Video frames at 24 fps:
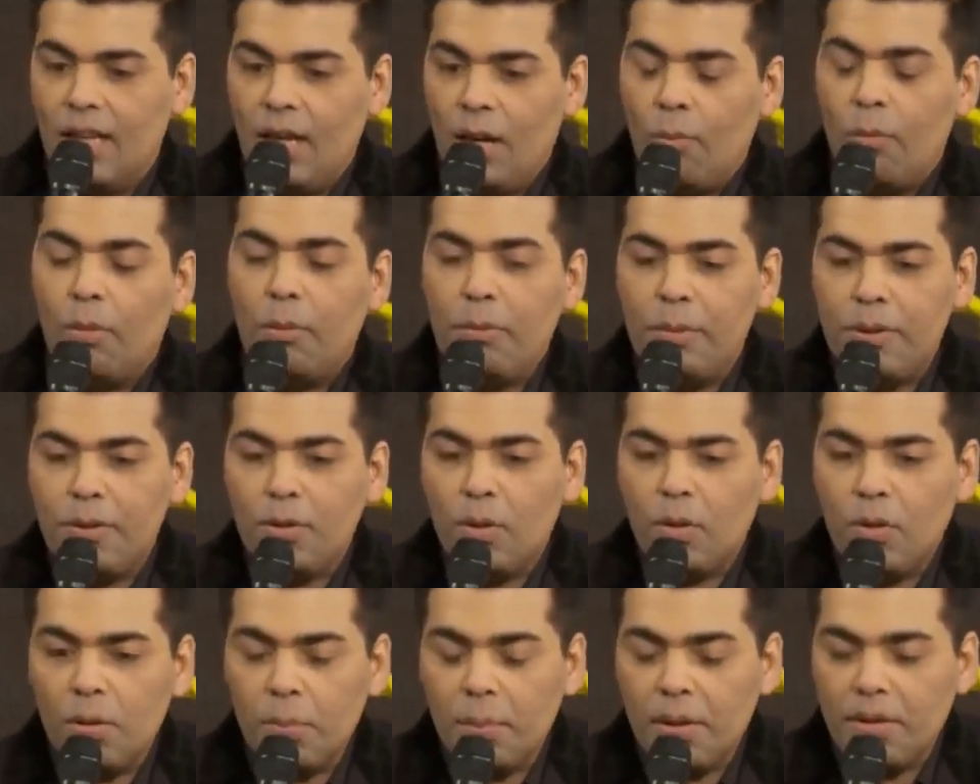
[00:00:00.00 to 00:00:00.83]
When we
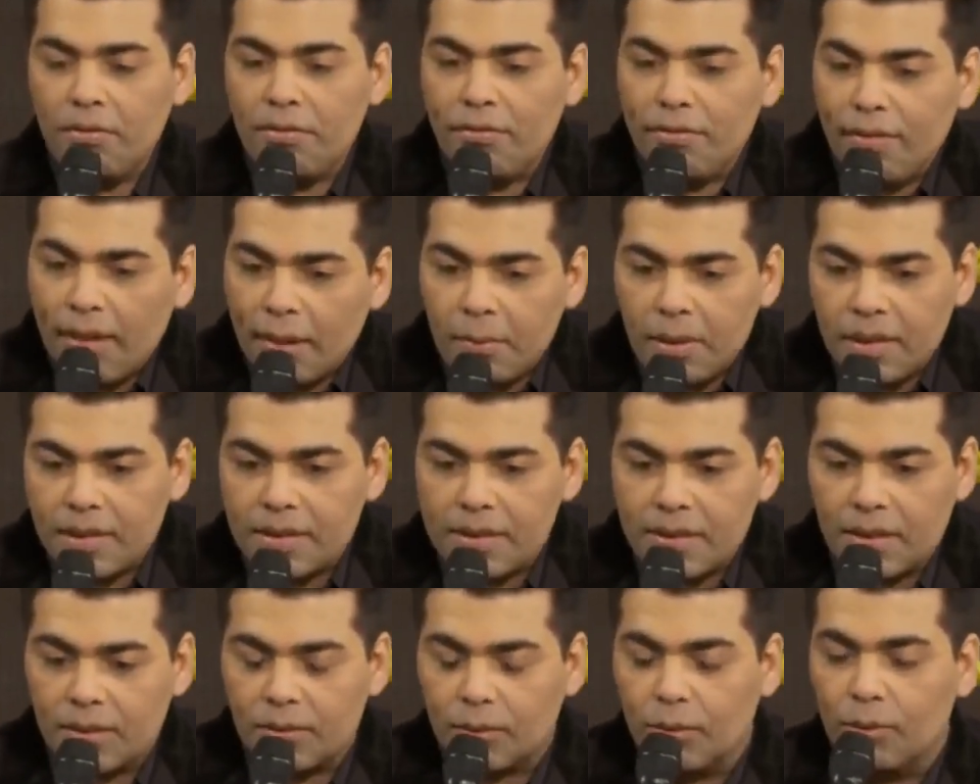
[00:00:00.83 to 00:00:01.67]
talk about family,
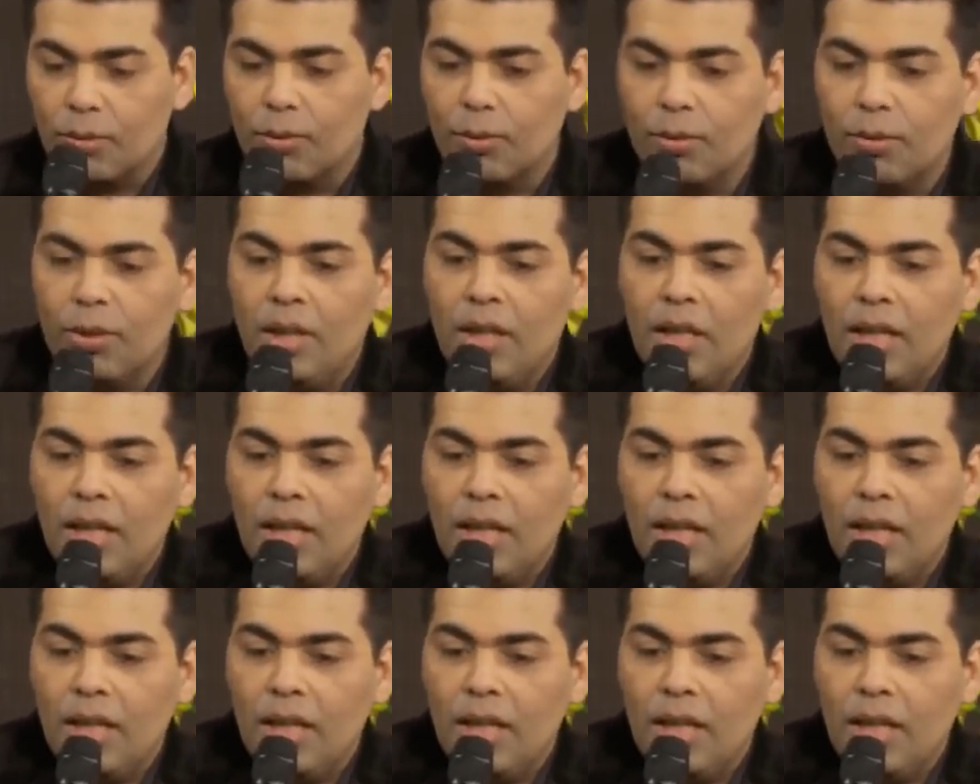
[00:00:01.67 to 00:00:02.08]
Sadhguru,